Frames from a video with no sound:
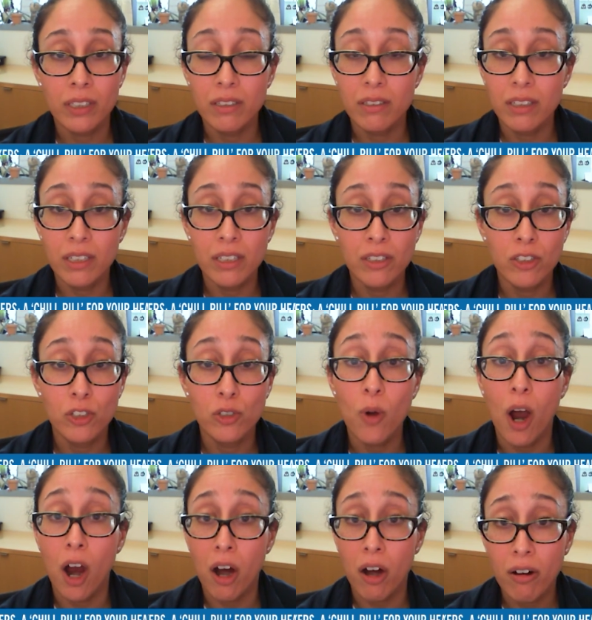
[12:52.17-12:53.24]
disease who
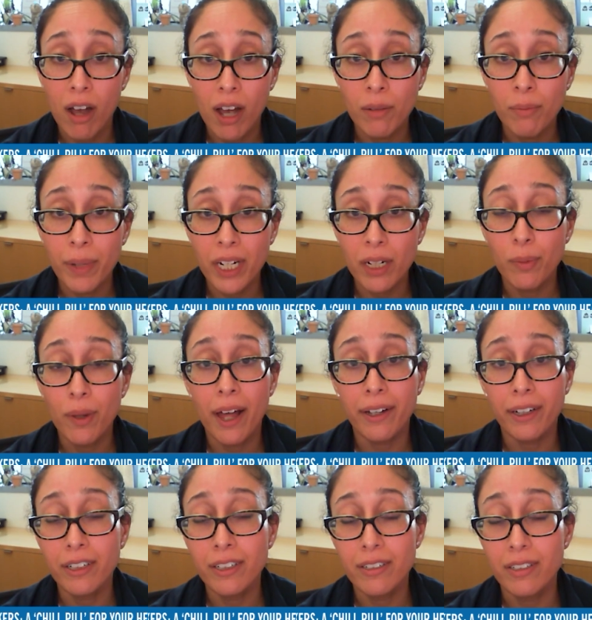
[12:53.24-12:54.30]
are on beta
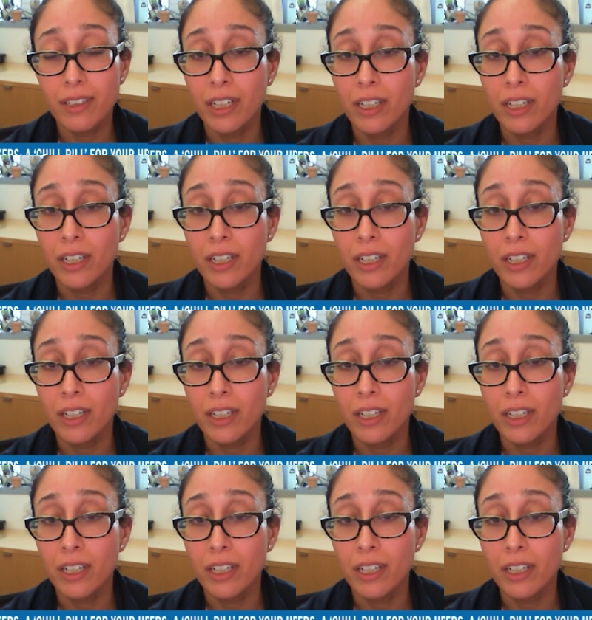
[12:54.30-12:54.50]
blockers